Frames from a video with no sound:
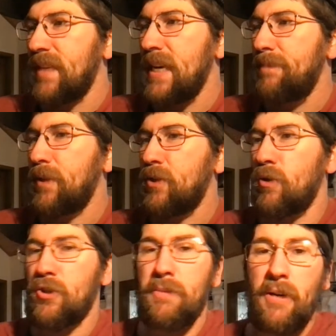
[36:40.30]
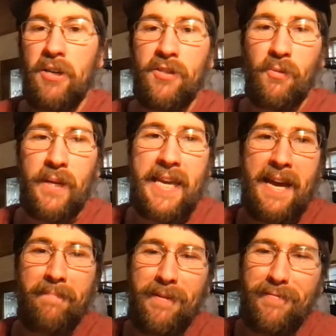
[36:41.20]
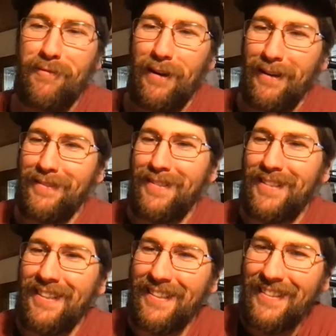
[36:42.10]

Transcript: keep the torsion bars or we can't be friends.